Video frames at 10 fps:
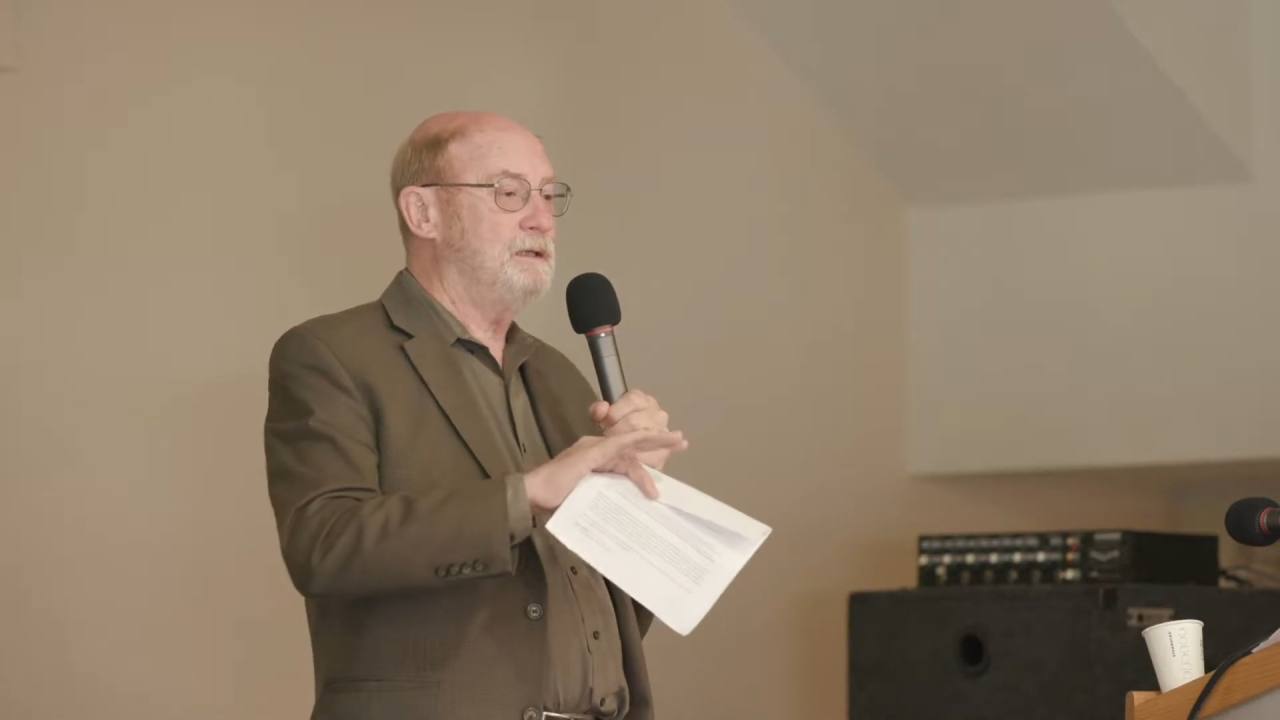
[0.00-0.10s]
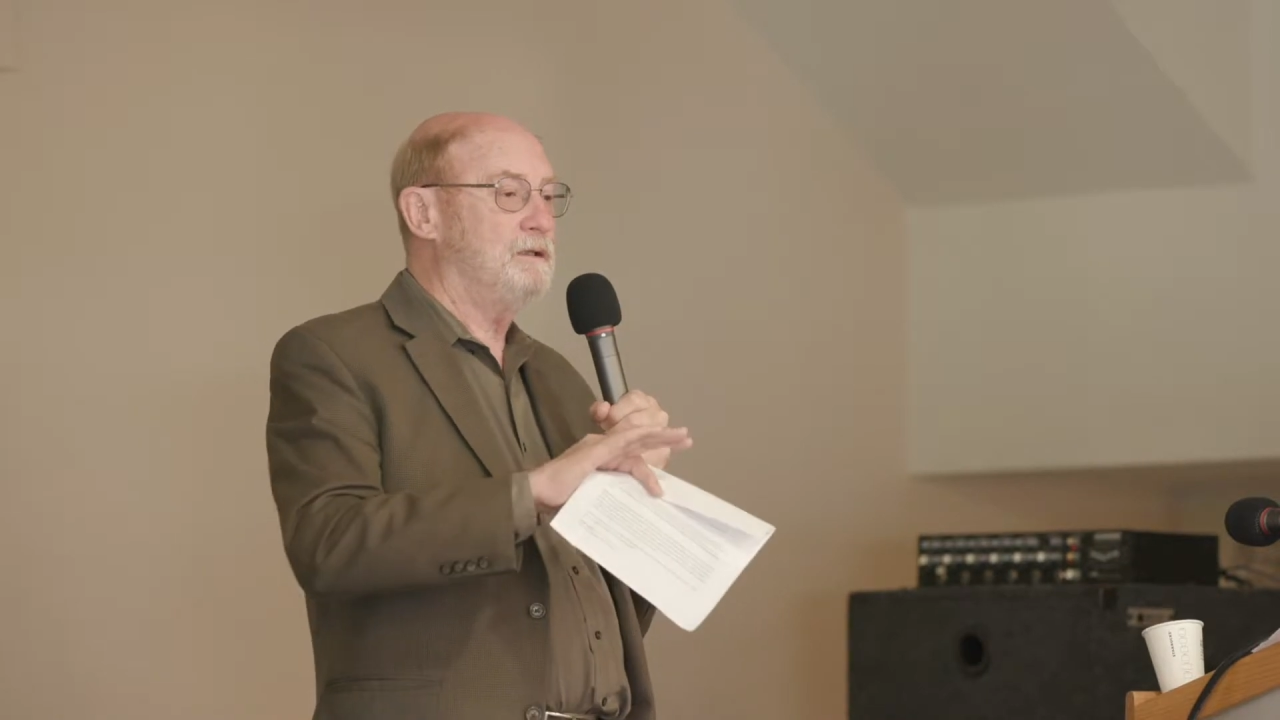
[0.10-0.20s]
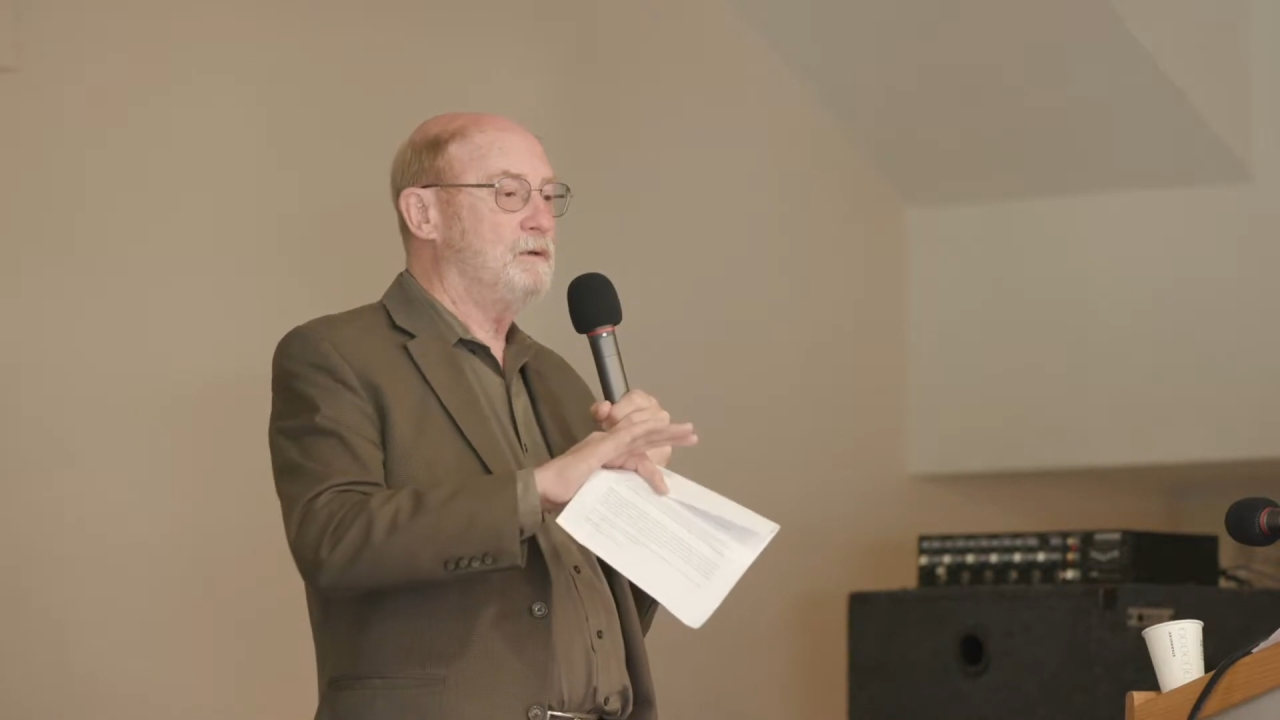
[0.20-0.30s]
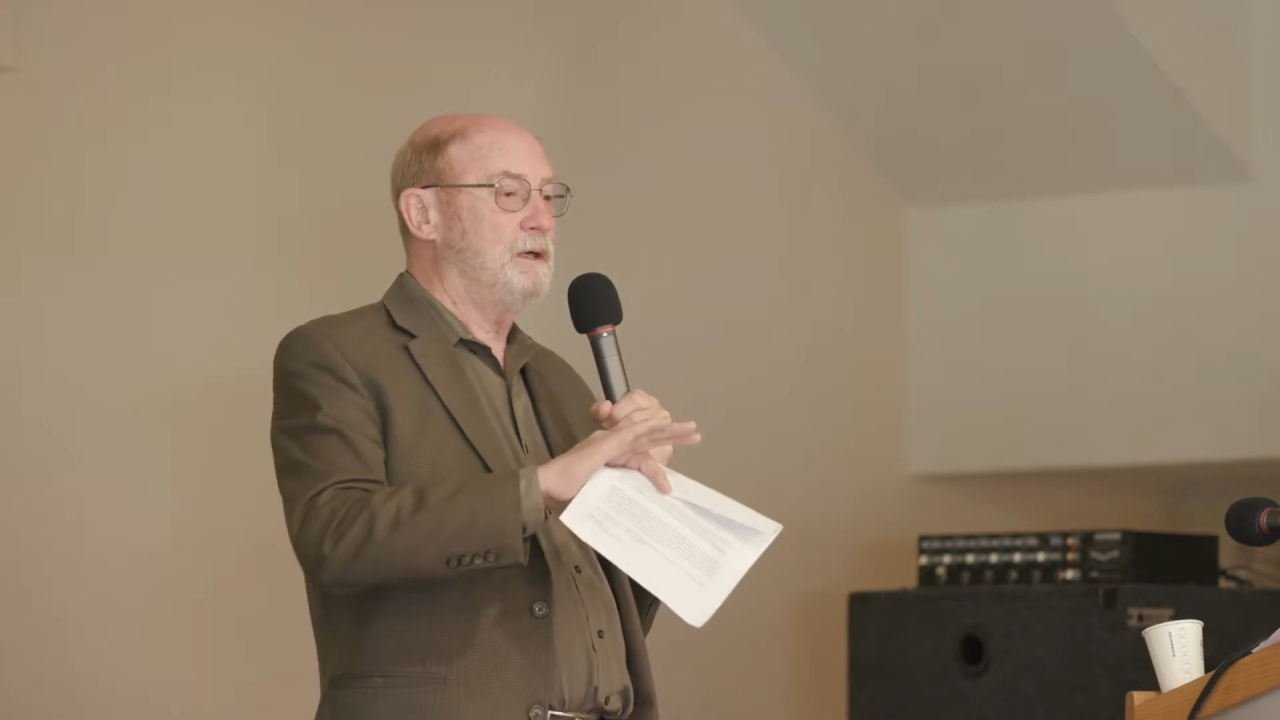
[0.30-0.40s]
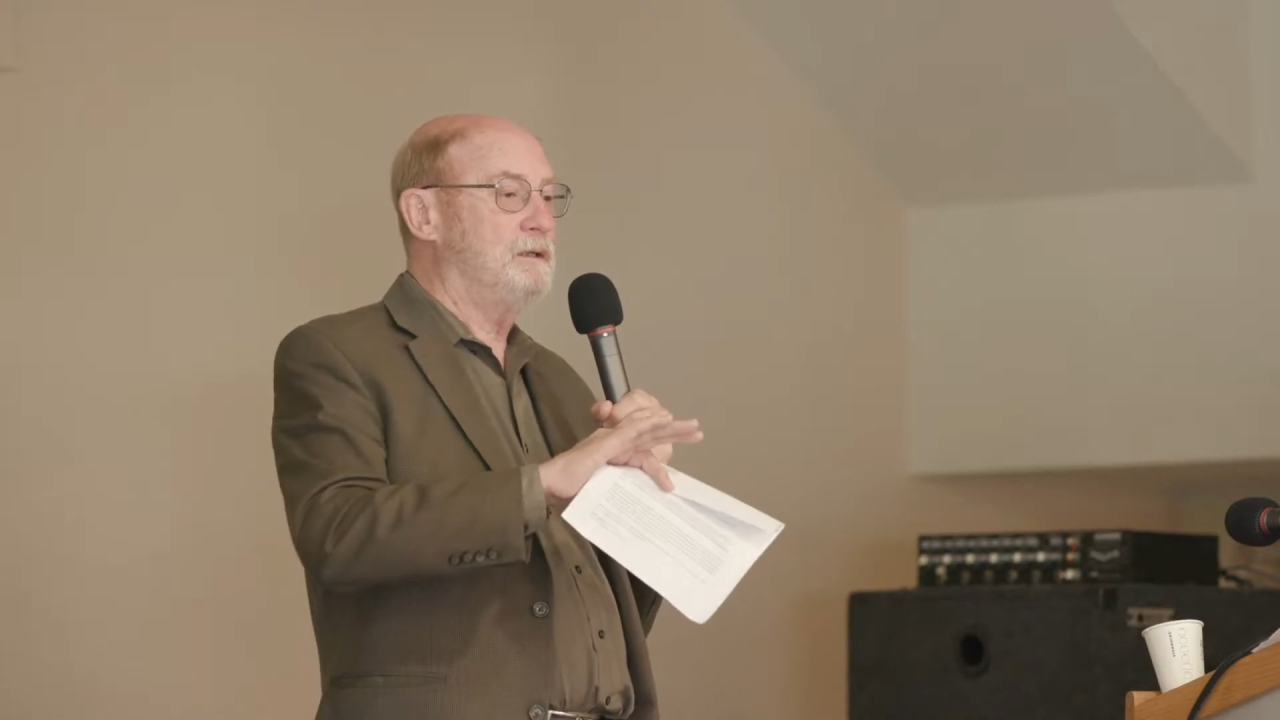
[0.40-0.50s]

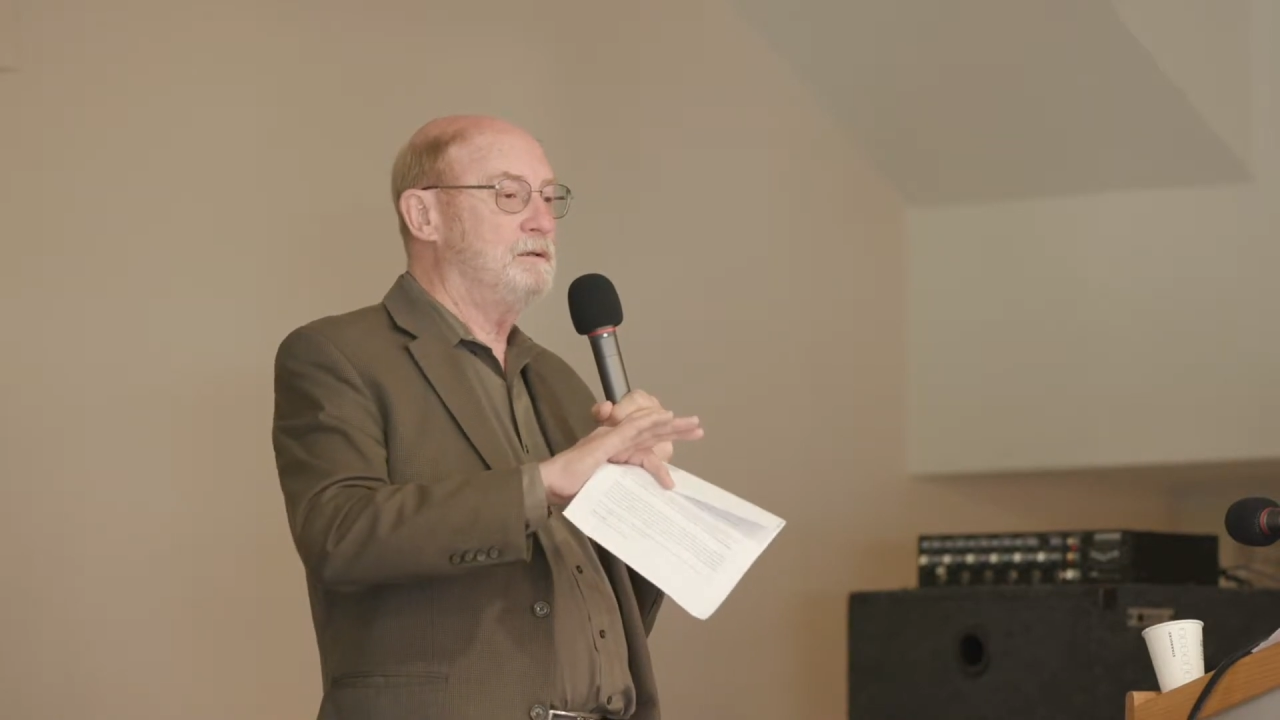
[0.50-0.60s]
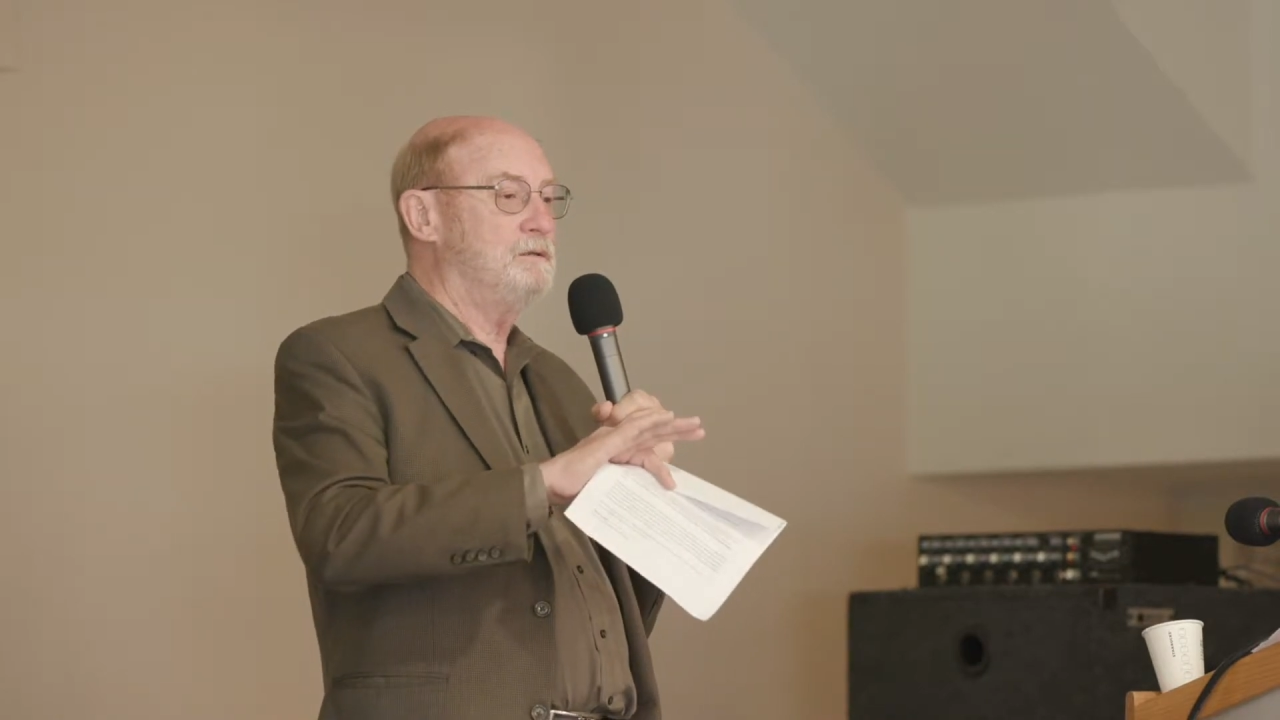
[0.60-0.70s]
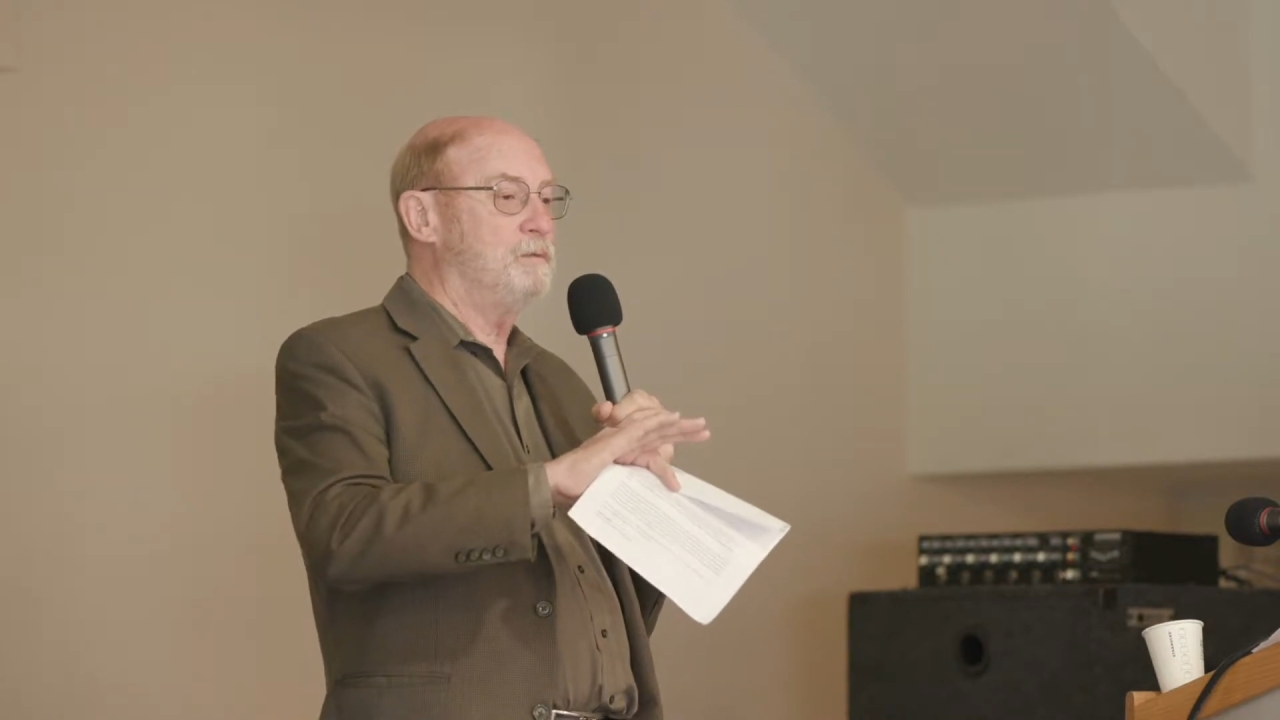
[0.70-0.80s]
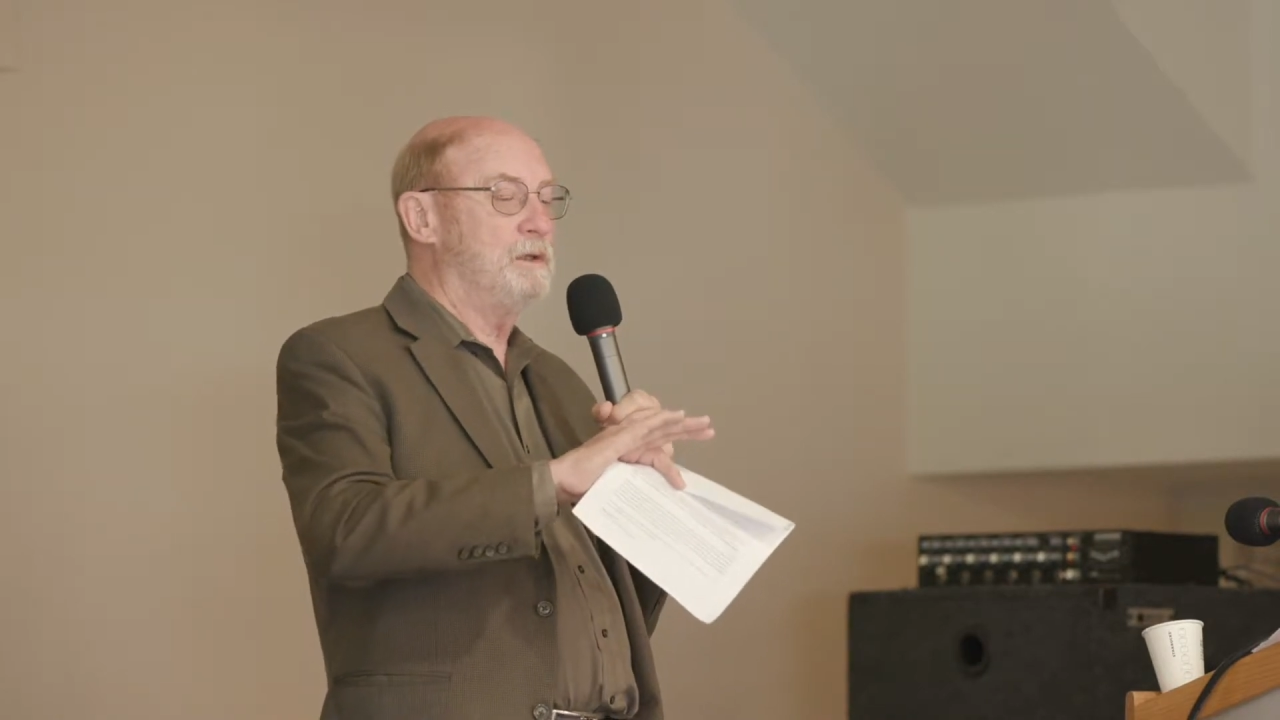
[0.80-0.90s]
integrated